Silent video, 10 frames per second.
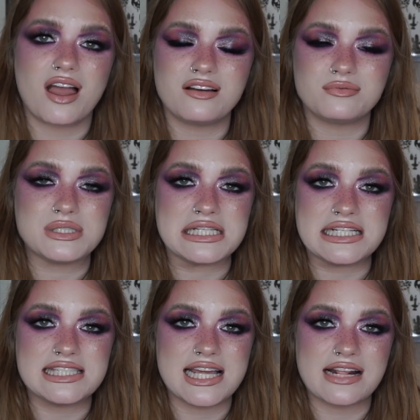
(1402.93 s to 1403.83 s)
was in a
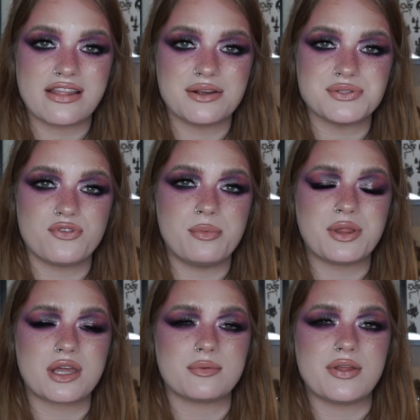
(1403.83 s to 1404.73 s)
setting that I was
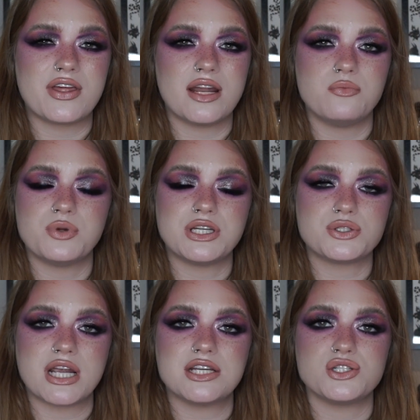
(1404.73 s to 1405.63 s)
familiar with, and I'm really
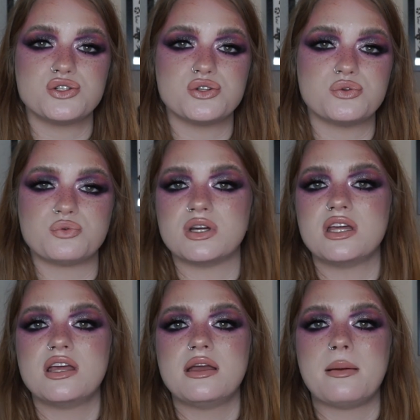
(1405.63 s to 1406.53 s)
trying to
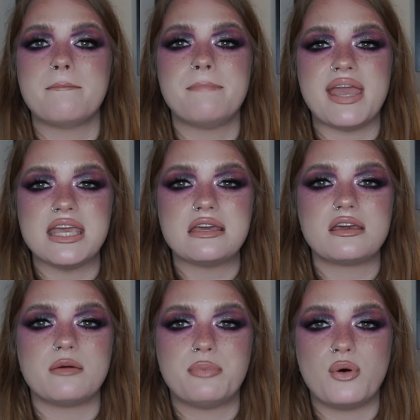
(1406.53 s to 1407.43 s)
make
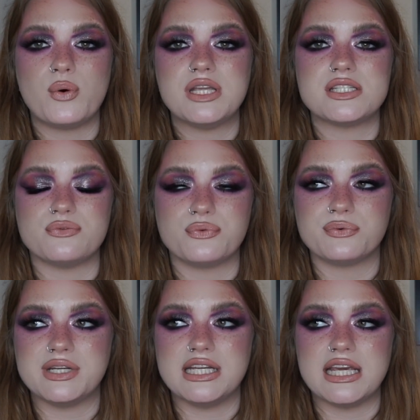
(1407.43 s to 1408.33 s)
a point of
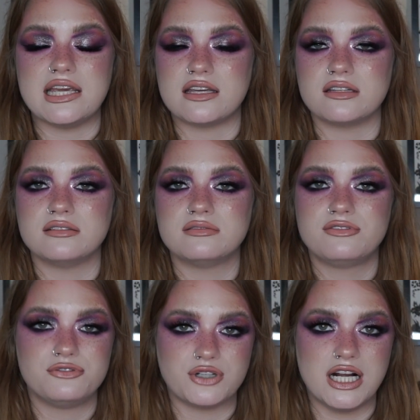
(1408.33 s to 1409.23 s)
reading
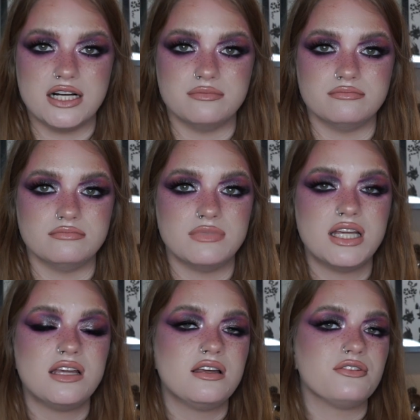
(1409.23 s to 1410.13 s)
from
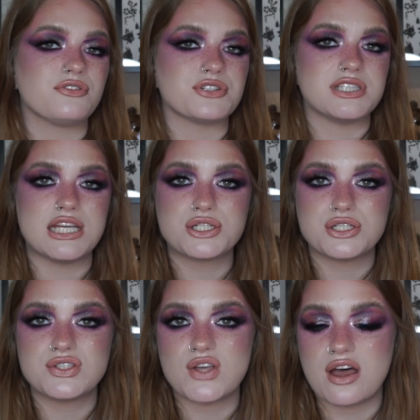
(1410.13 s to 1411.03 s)
First
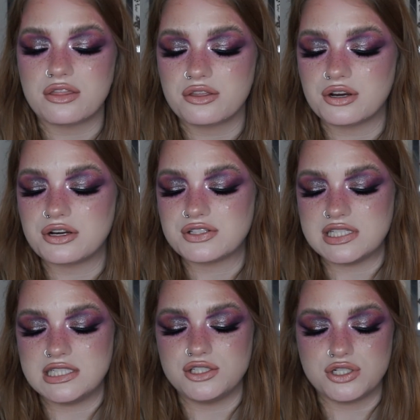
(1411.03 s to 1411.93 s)
Nations authors,
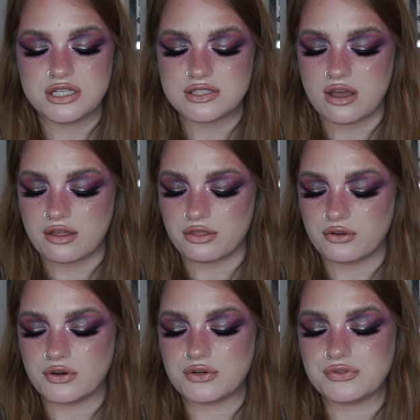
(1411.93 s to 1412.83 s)
Indigenous
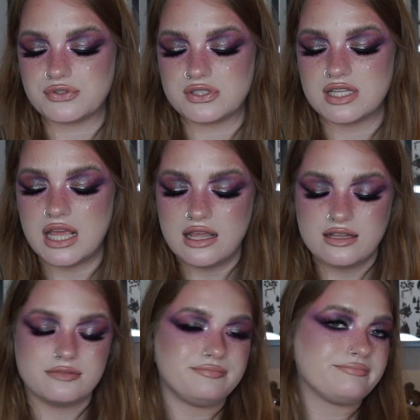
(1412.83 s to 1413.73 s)
authors,
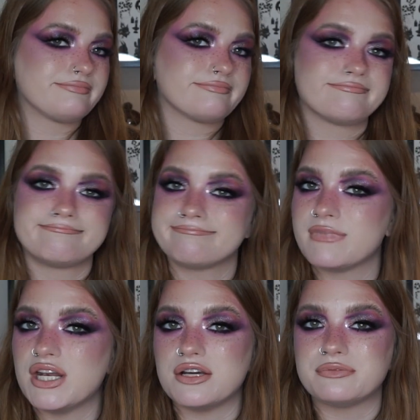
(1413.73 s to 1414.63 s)

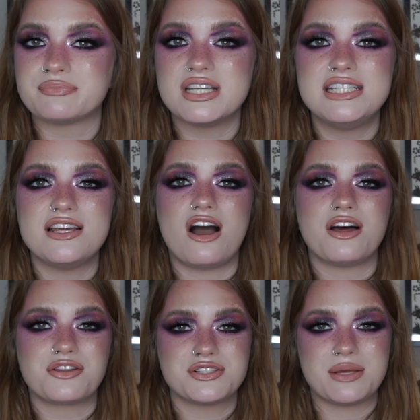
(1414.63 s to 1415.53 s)
you know,
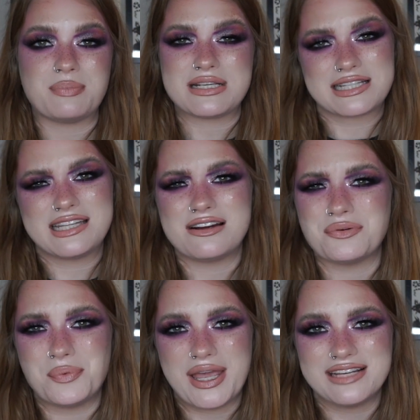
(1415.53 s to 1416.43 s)
authors that basically
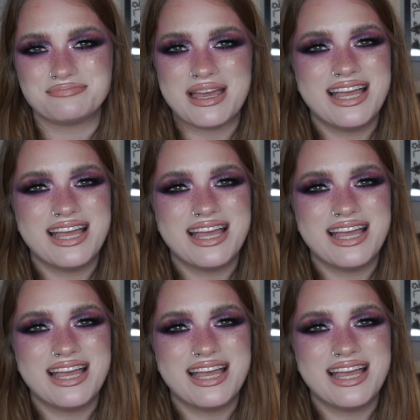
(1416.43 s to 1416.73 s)
aren't white